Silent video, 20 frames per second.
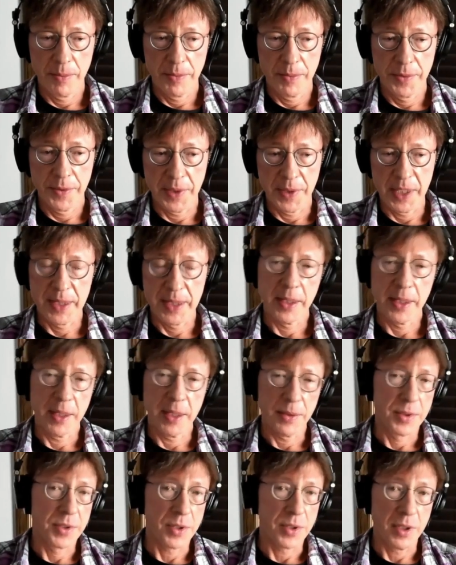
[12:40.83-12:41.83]
things
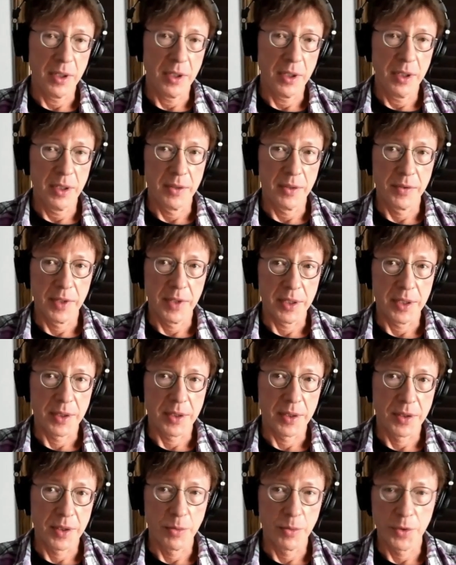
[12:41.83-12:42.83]
get resolved
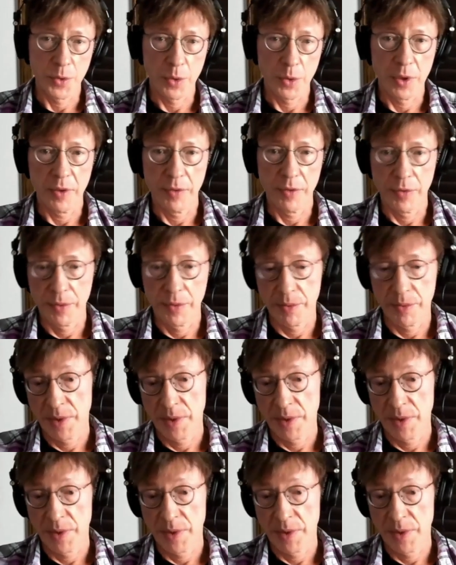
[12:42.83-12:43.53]
in some sort of